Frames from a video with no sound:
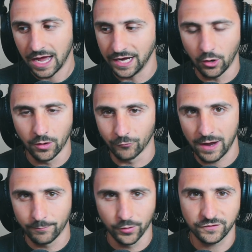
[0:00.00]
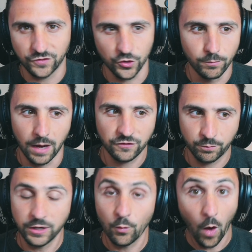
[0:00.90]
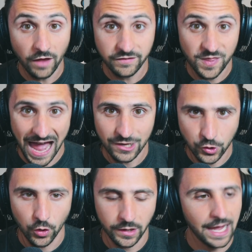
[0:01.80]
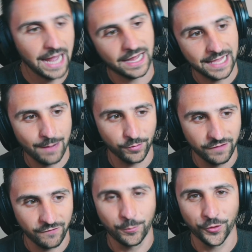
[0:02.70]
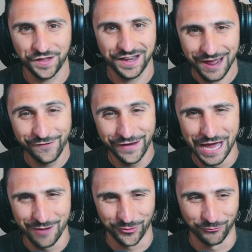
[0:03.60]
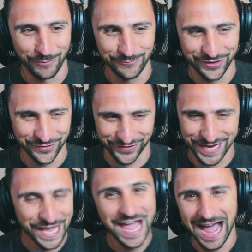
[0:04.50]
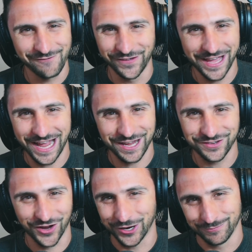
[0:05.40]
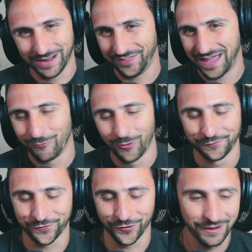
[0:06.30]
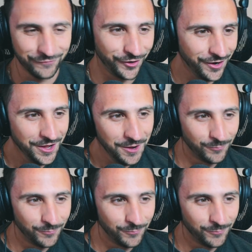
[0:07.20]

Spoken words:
I know I'm rambling too much, but it was that good, and I can't believe I put that at number 1 because, I feel like I could talk about that one forever.